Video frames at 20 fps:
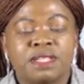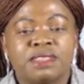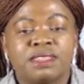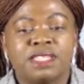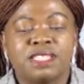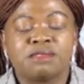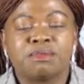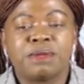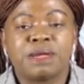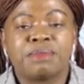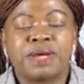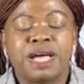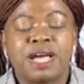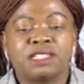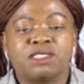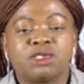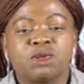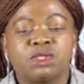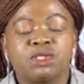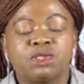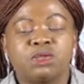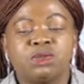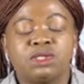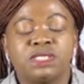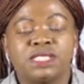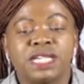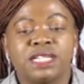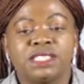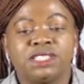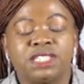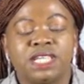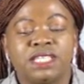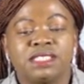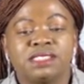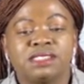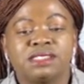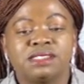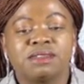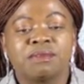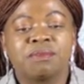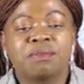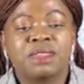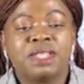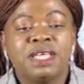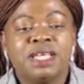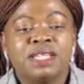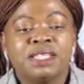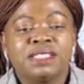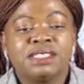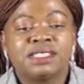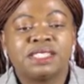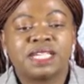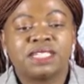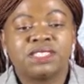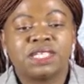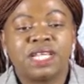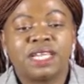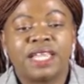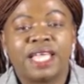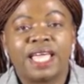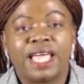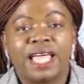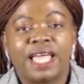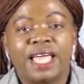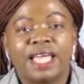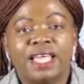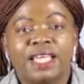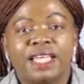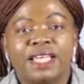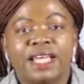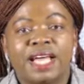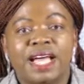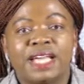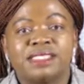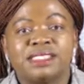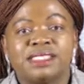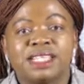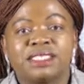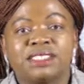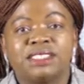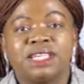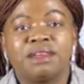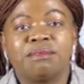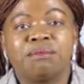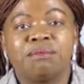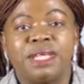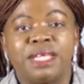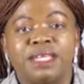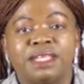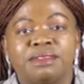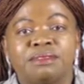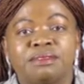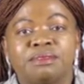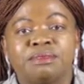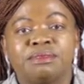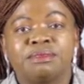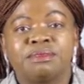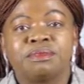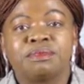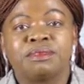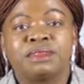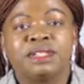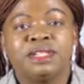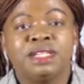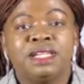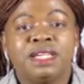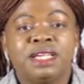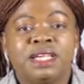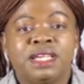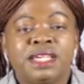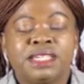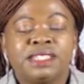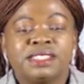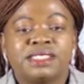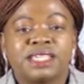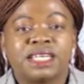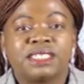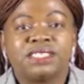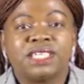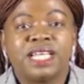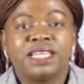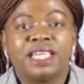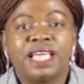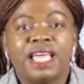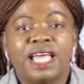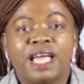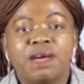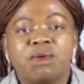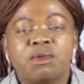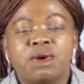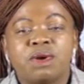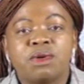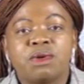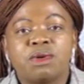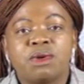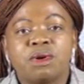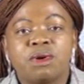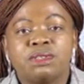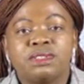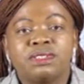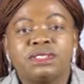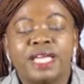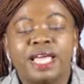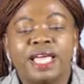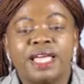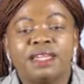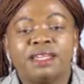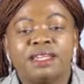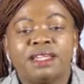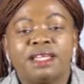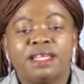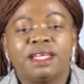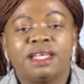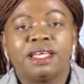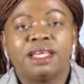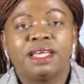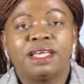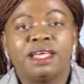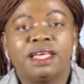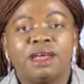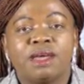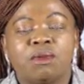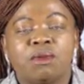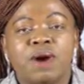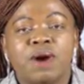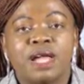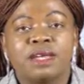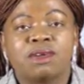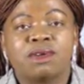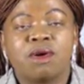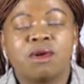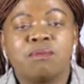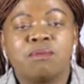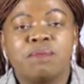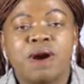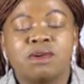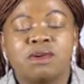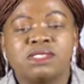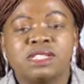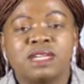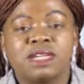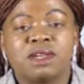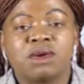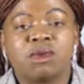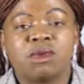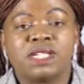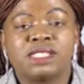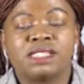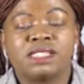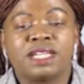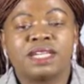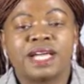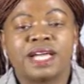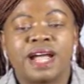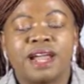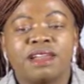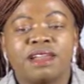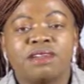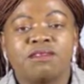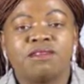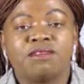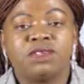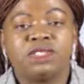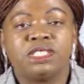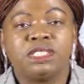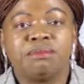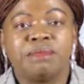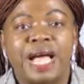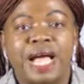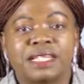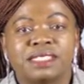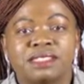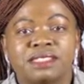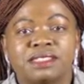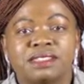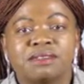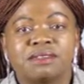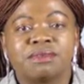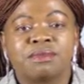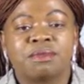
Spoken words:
This paper has got two sections, Section A and Section B. Section A will contain a one compulsory question carrying 40 marks.